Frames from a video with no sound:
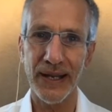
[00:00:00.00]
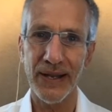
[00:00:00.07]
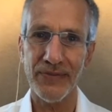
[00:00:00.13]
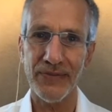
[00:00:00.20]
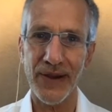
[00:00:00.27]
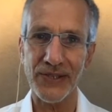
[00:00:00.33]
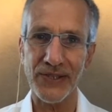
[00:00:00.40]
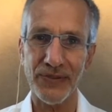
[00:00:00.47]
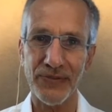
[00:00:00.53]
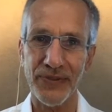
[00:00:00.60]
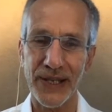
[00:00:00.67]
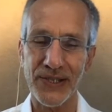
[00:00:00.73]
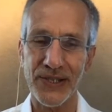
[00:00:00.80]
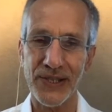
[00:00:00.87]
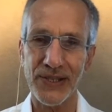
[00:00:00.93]
Vastu
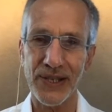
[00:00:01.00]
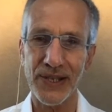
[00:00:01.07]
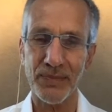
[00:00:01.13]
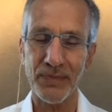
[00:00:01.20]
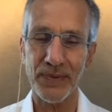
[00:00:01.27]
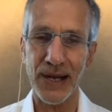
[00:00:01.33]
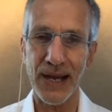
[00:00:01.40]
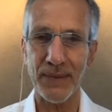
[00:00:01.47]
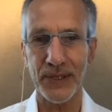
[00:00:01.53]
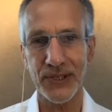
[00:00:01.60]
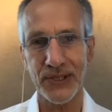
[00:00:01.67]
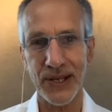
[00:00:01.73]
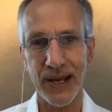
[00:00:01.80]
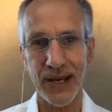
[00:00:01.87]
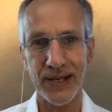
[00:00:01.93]
fences and
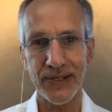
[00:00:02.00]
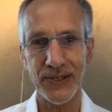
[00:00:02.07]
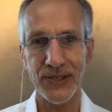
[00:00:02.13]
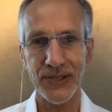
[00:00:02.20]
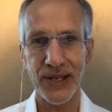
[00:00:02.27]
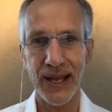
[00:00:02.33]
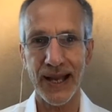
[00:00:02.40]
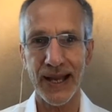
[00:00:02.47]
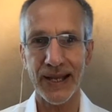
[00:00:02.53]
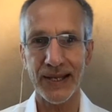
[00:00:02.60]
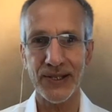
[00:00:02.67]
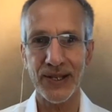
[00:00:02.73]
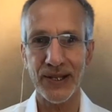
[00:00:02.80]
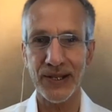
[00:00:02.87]
Brahmastans and